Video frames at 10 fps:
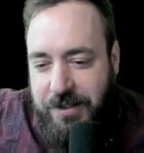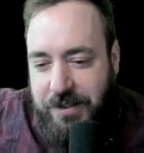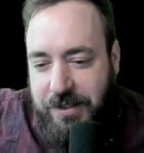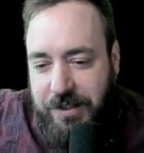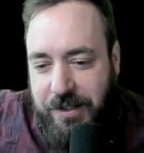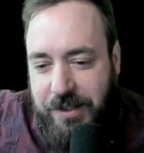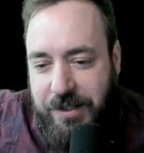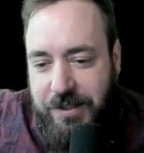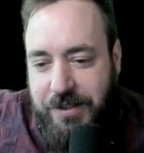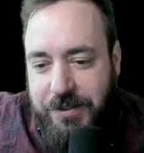
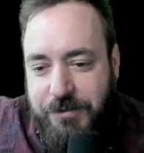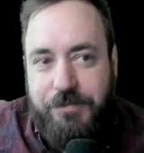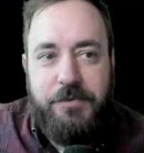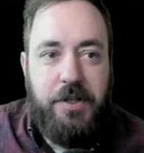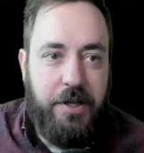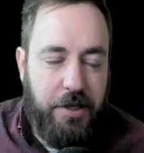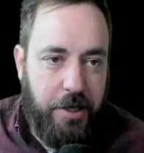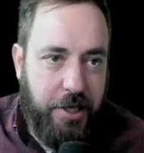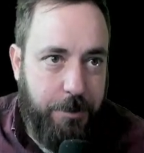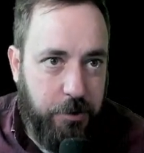Ugh.
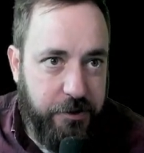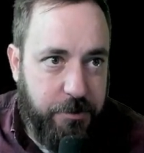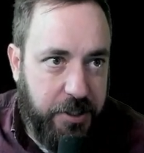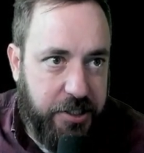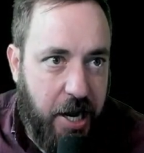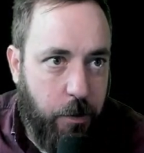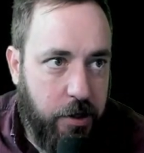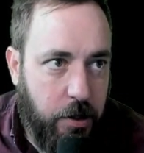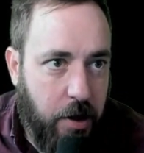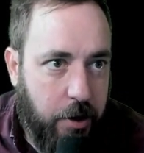Keep losing my chat
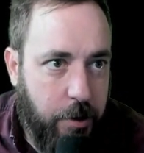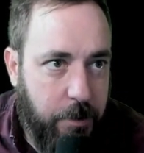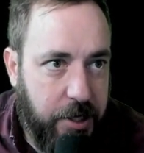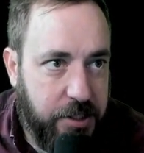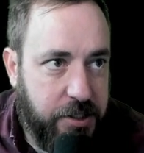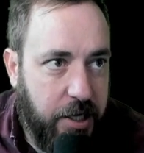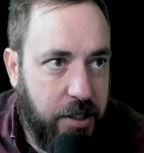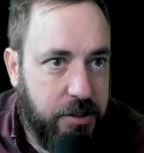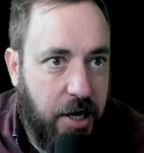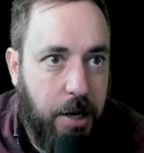window. How do I make it stay
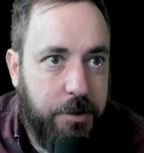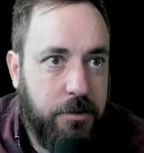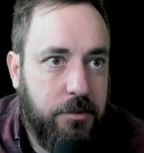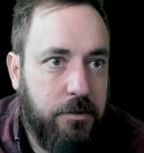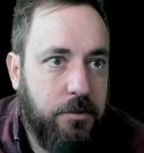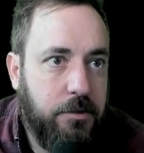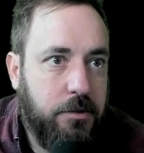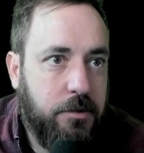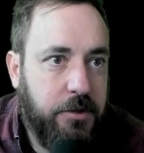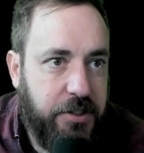on top?
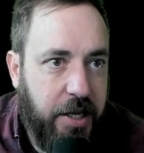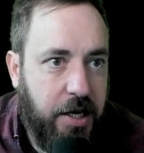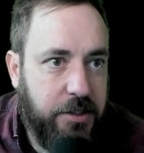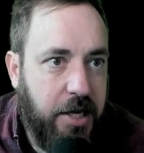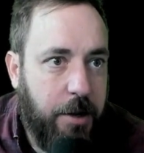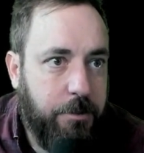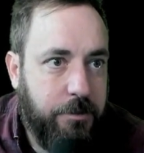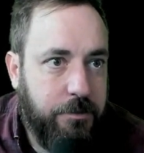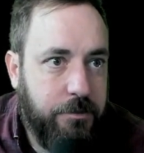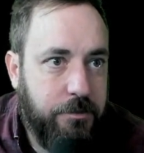Stay on top.
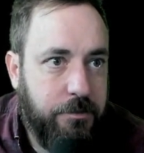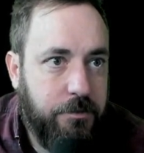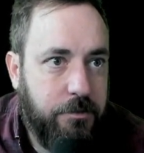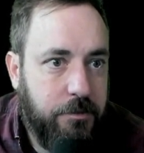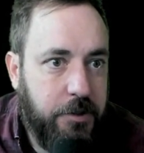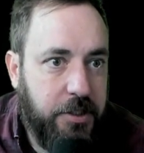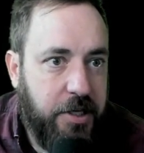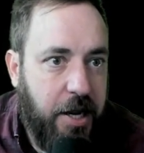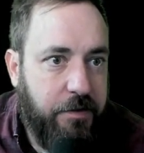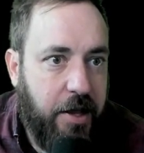Doesn't
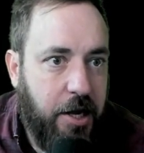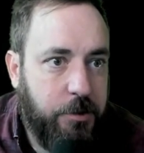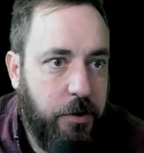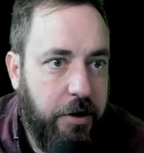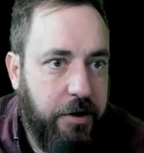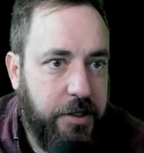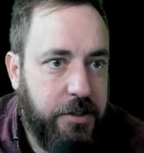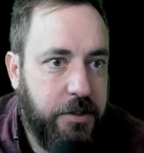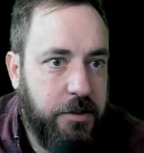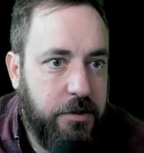have that option. There it
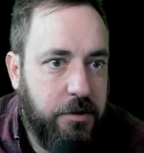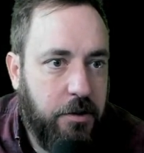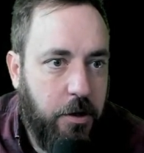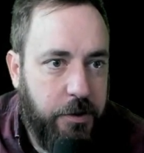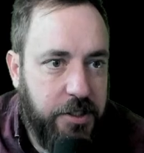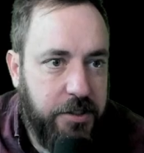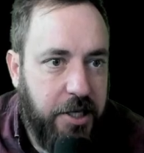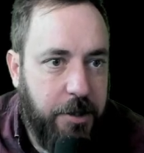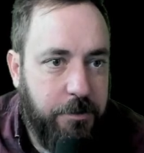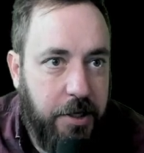is. Always on
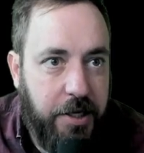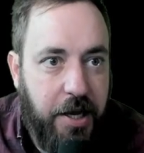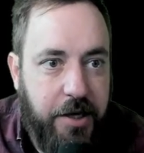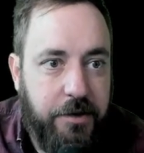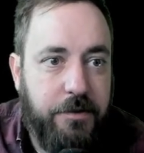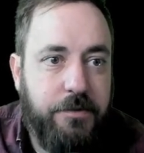top. I got it.